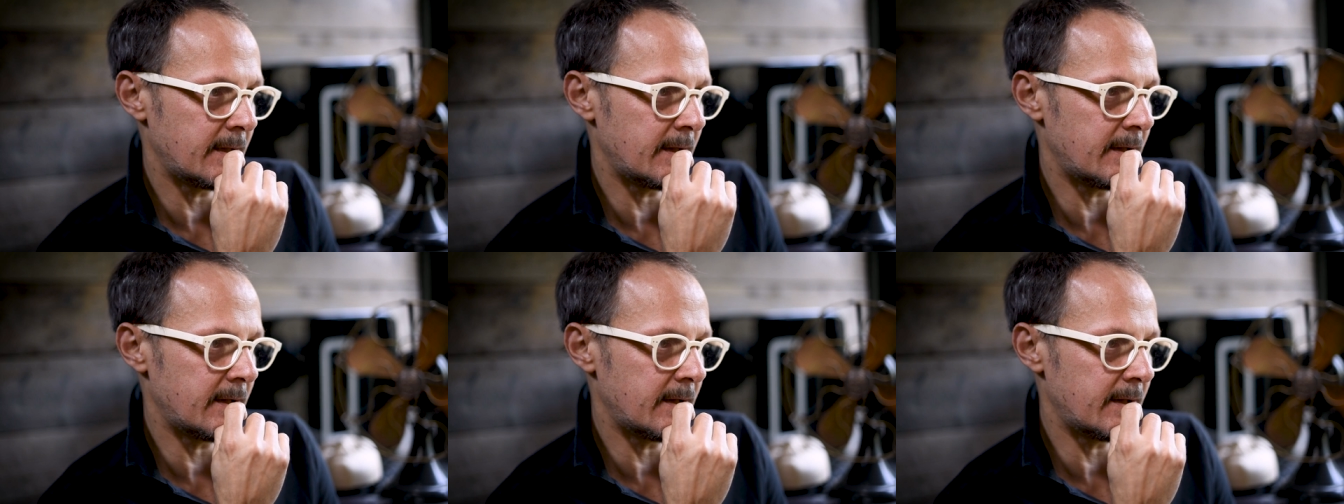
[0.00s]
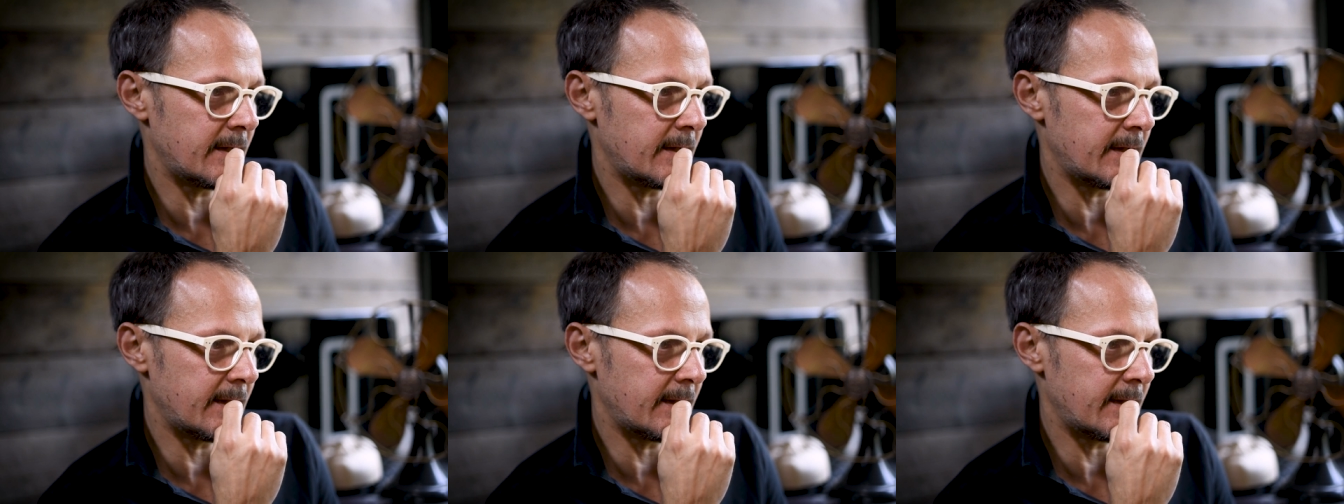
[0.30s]

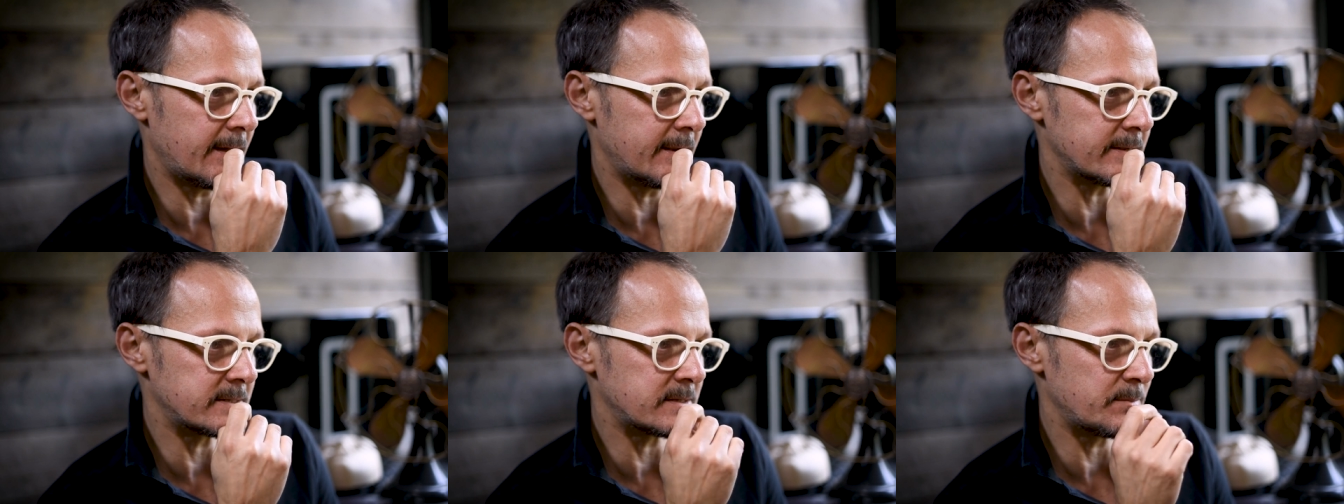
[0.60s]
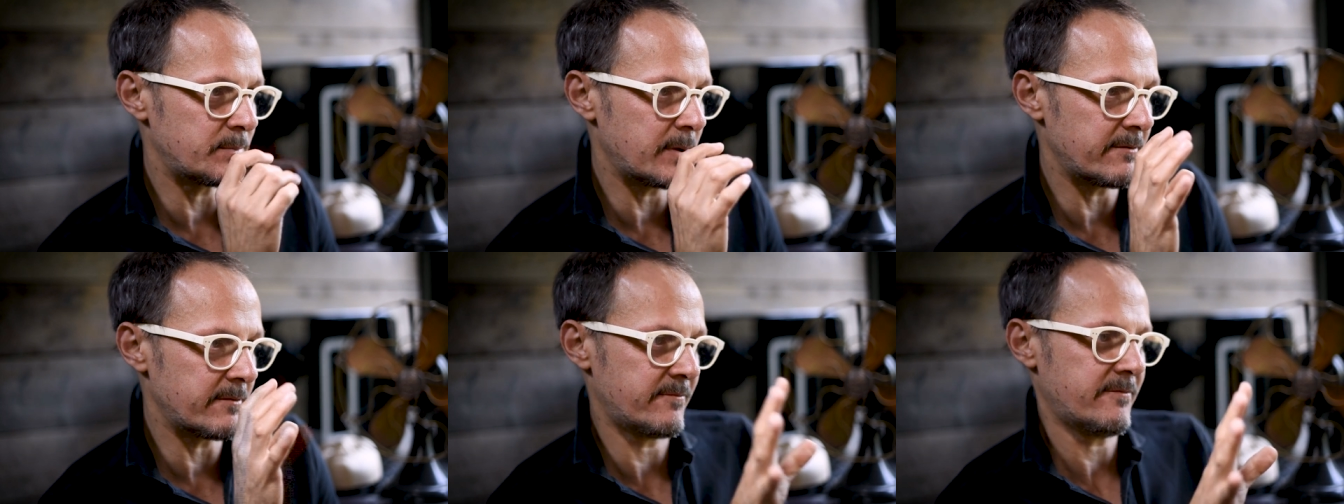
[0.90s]
uh, and it's a
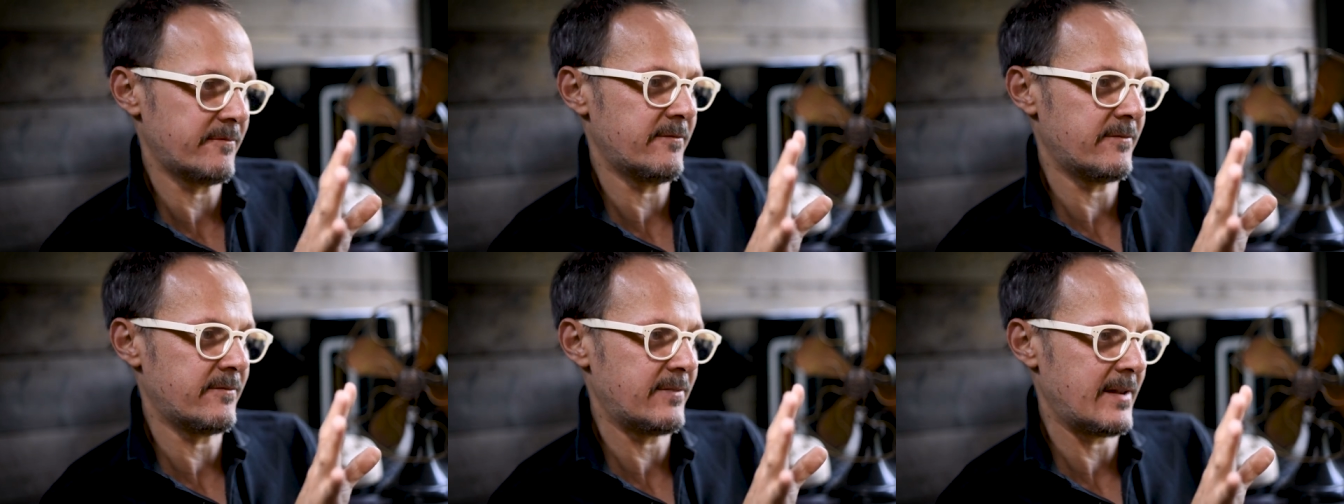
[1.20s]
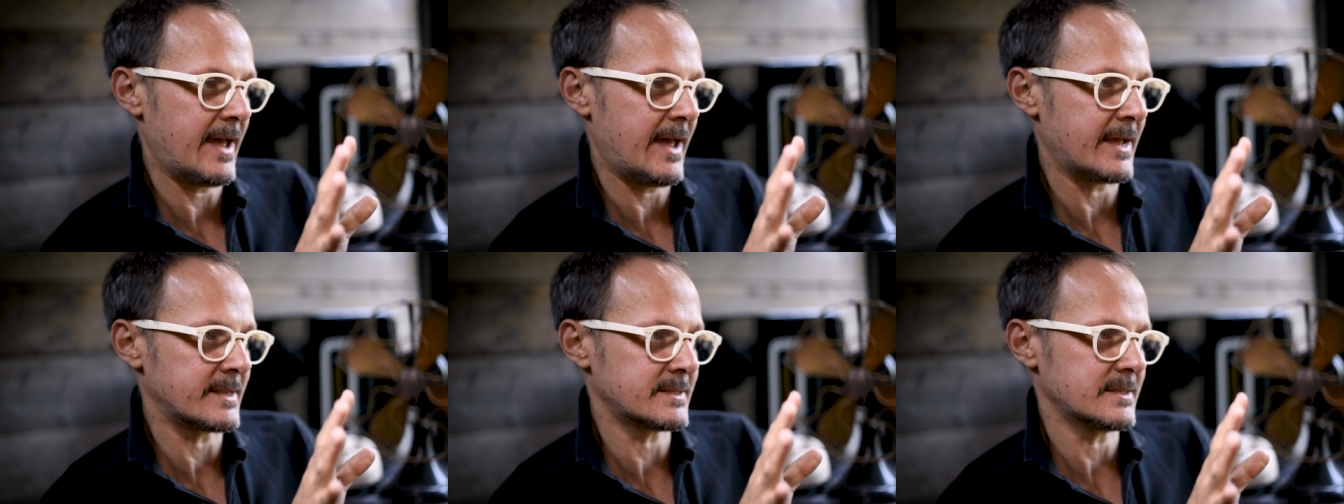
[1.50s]
bit
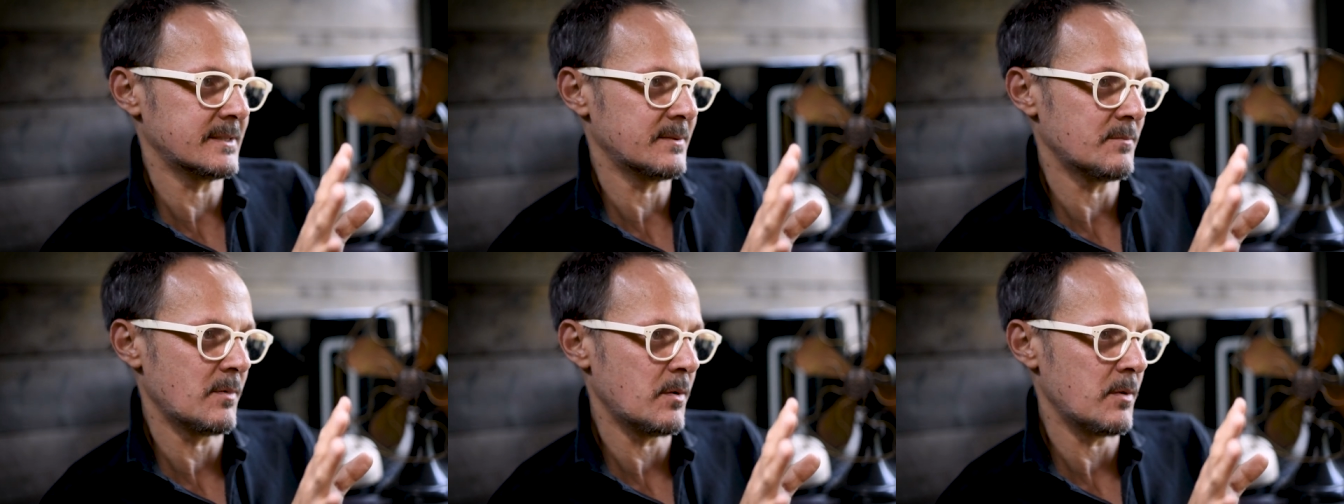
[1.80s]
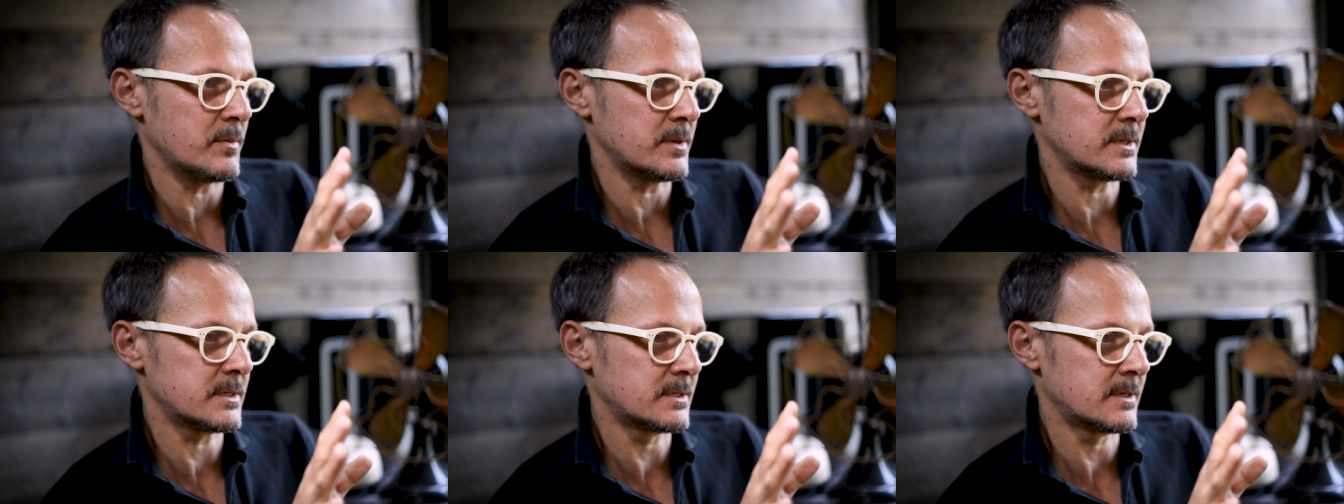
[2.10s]
flat at the
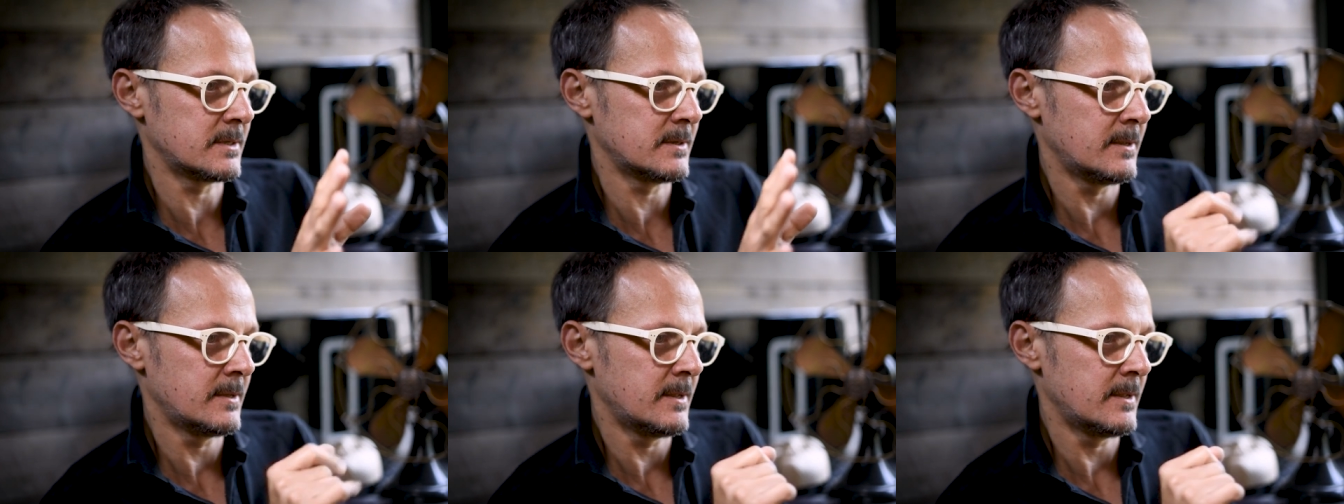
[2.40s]
moment,